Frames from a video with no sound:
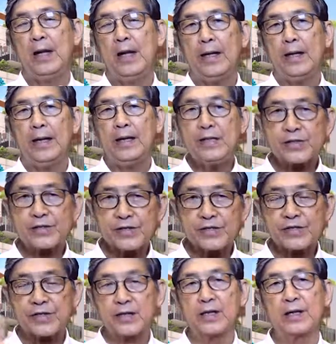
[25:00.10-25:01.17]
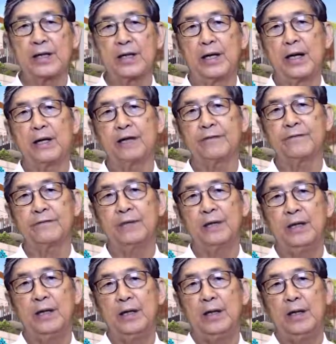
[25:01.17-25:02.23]
Interestingly enough,
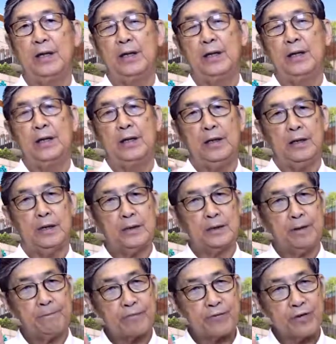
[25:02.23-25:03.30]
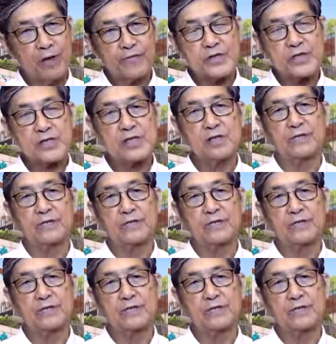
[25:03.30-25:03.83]
The prophecy of